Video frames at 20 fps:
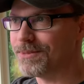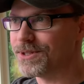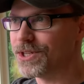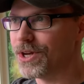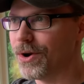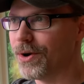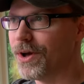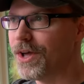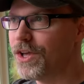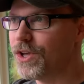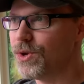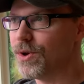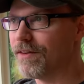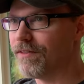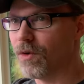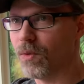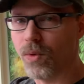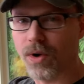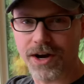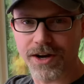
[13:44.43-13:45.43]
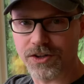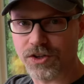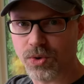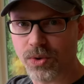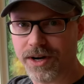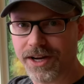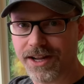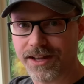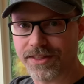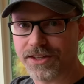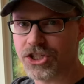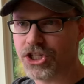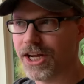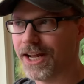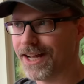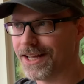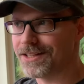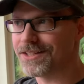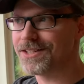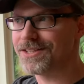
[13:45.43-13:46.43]
So you have a one in twentieth
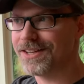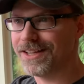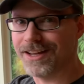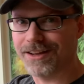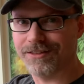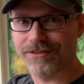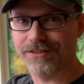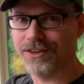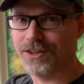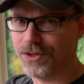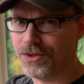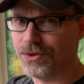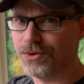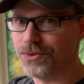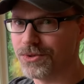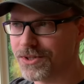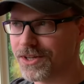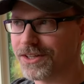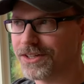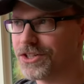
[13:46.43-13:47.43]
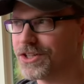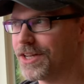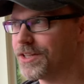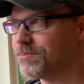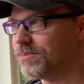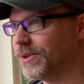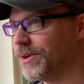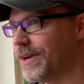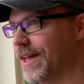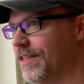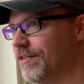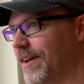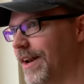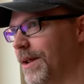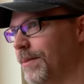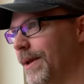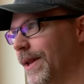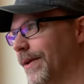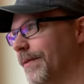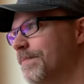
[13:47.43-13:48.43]
chance if you suggest blue death
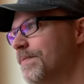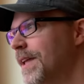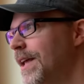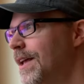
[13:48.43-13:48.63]
feigning beetle.